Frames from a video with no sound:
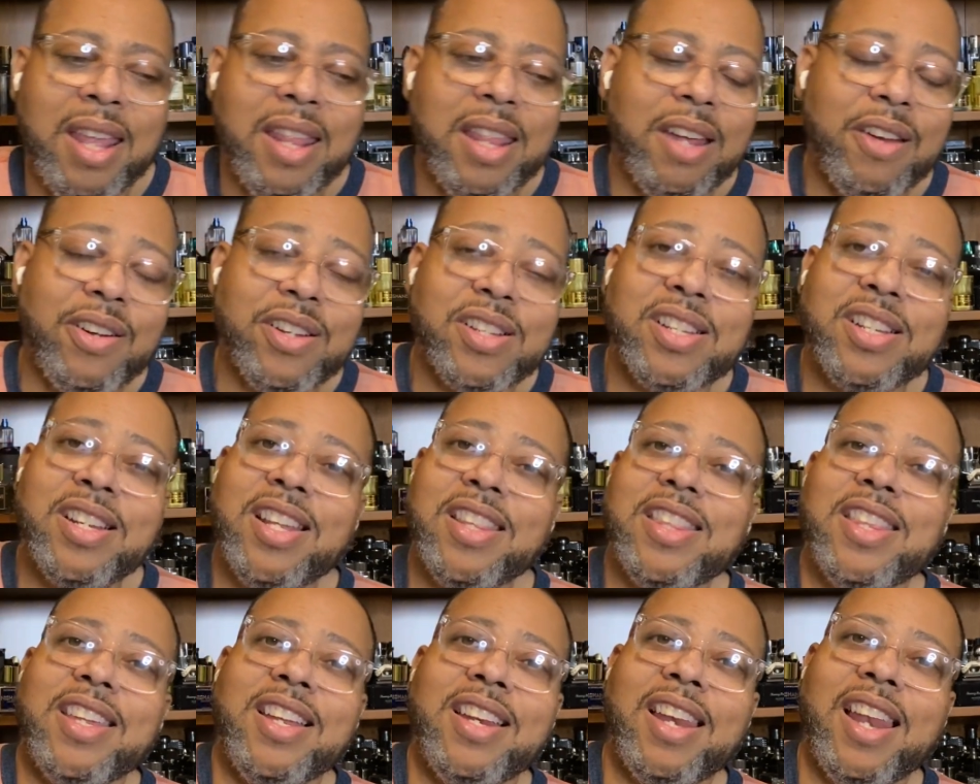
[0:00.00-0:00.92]
there is
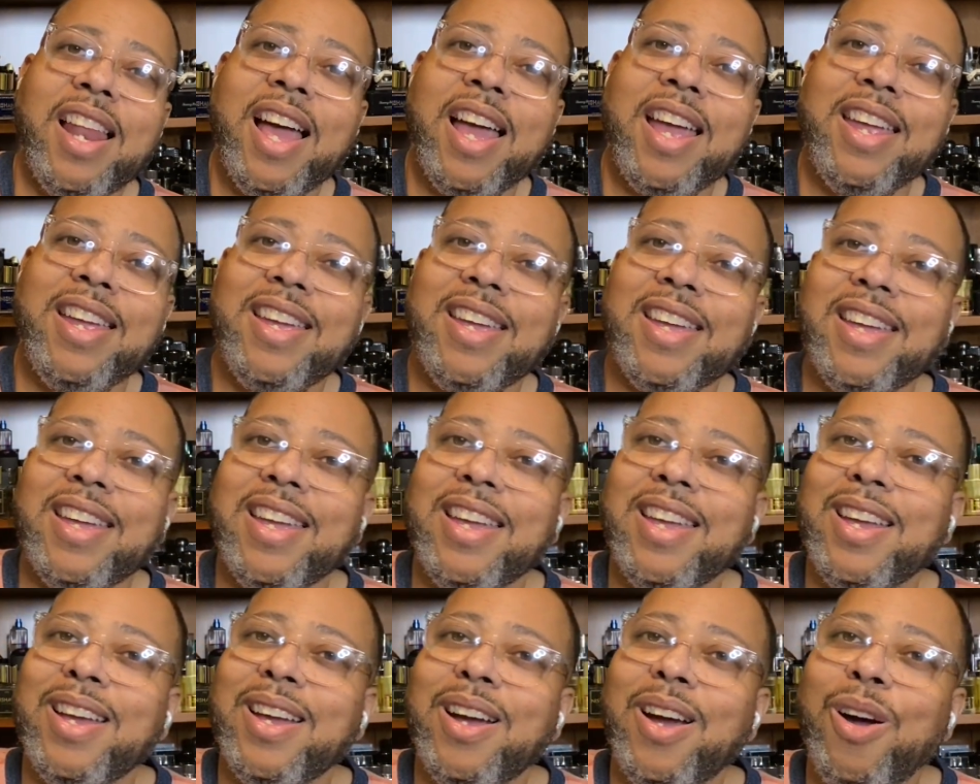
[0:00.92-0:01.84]
nothing like
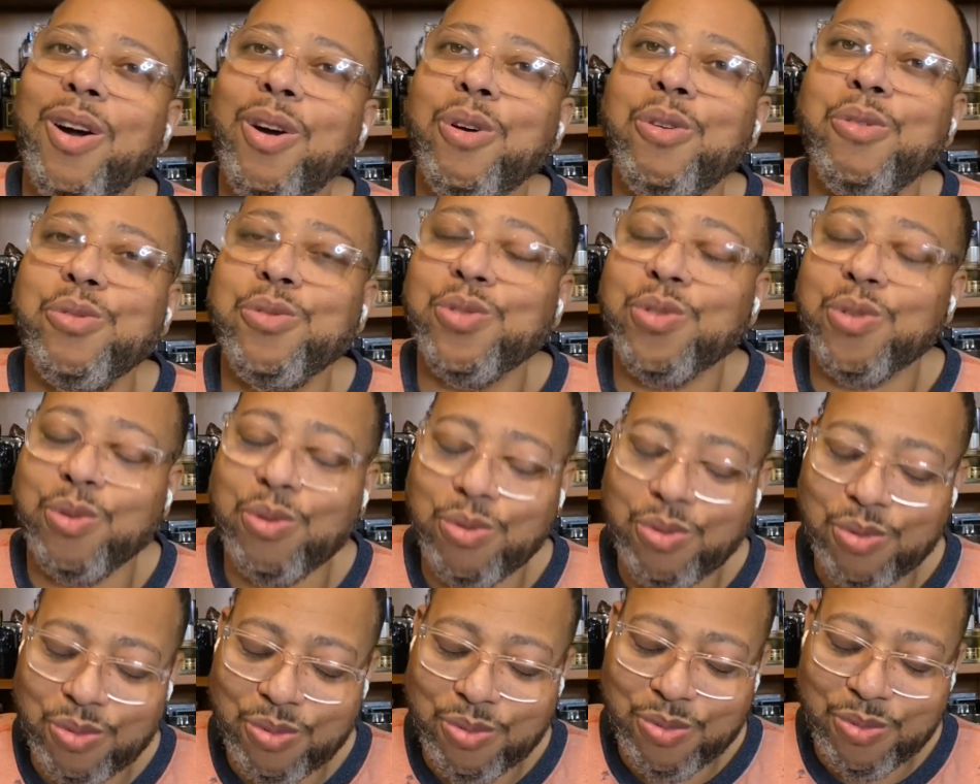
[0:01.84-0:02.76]
old
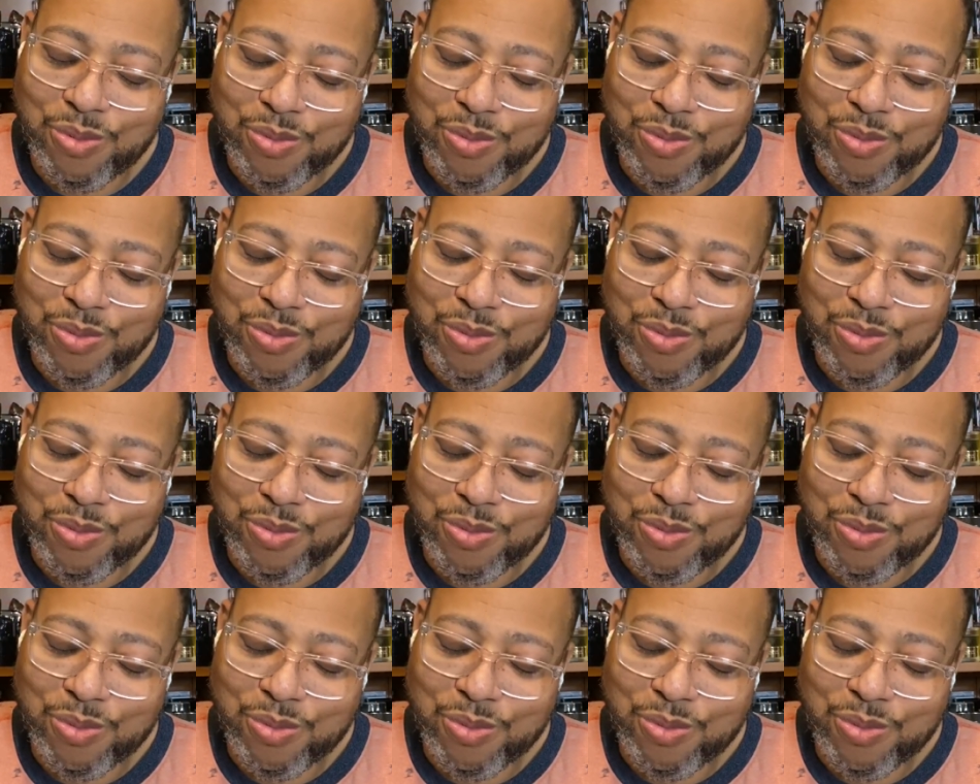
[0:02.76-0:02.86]
school,